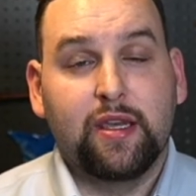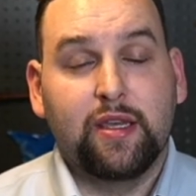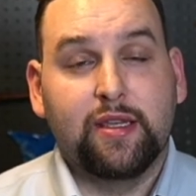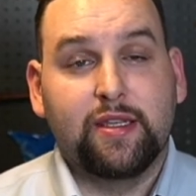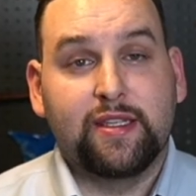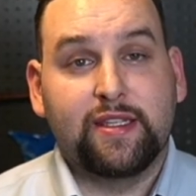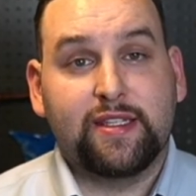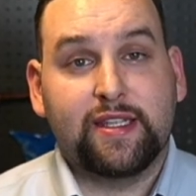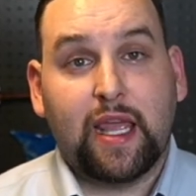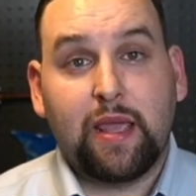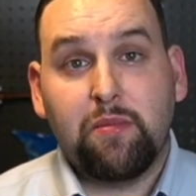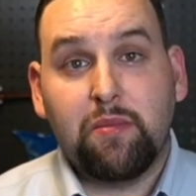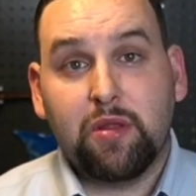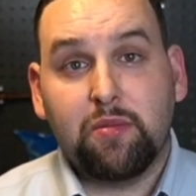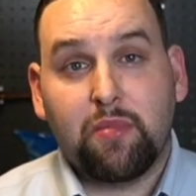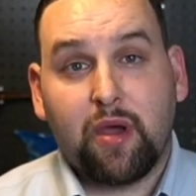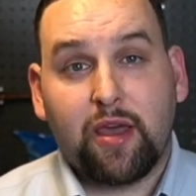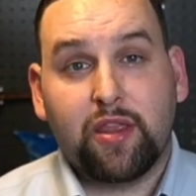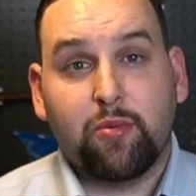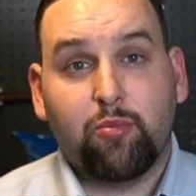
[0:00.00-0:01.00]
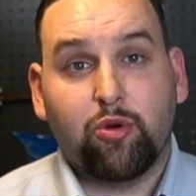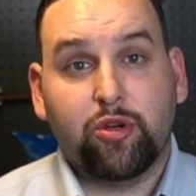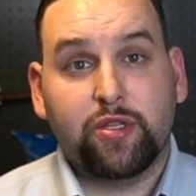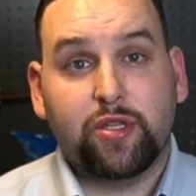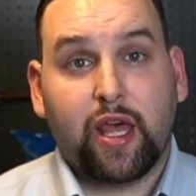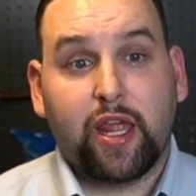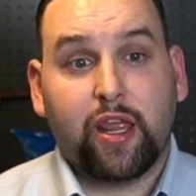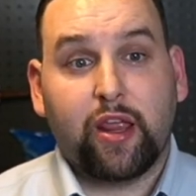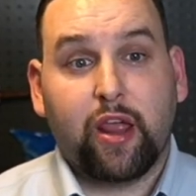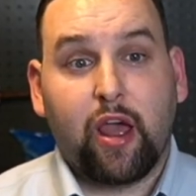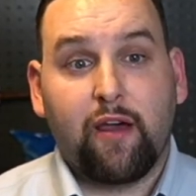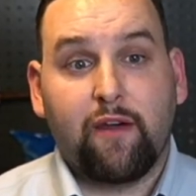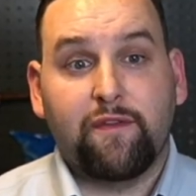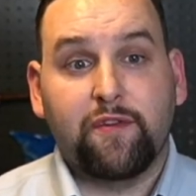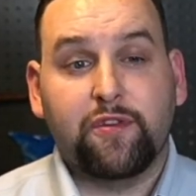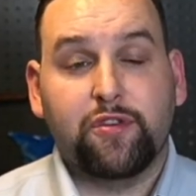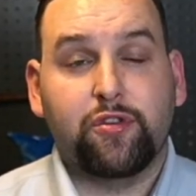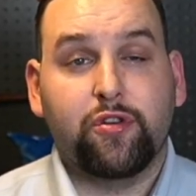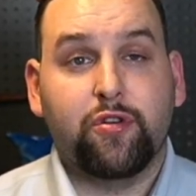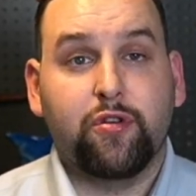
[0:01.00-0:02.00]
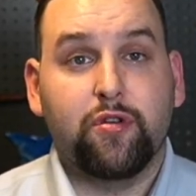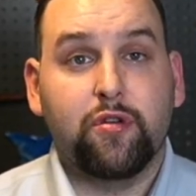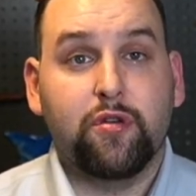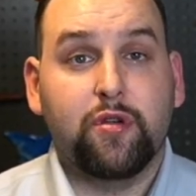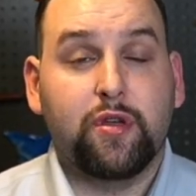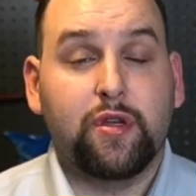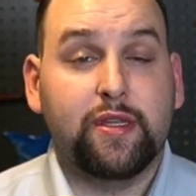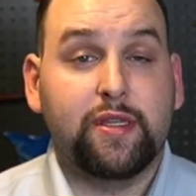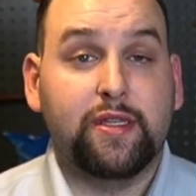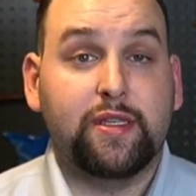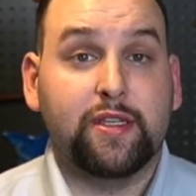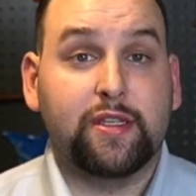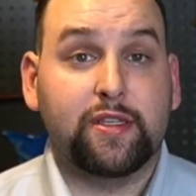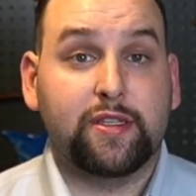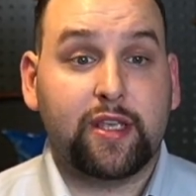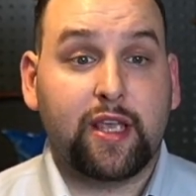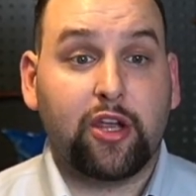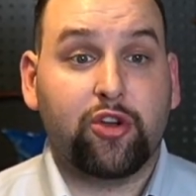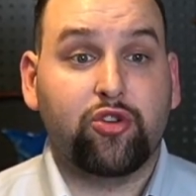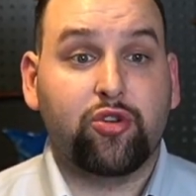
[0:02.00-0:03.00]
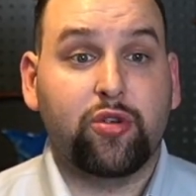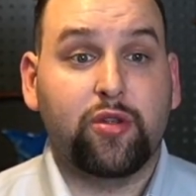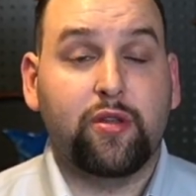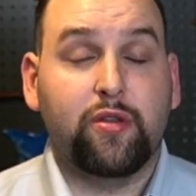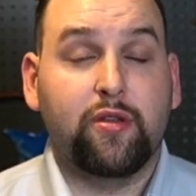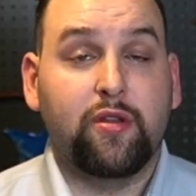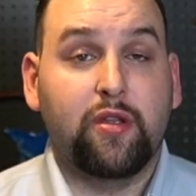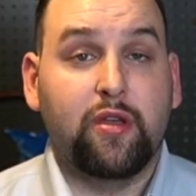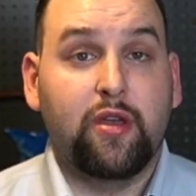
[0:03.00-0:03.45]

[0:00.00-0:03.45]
statement by the presiding officer, discussion,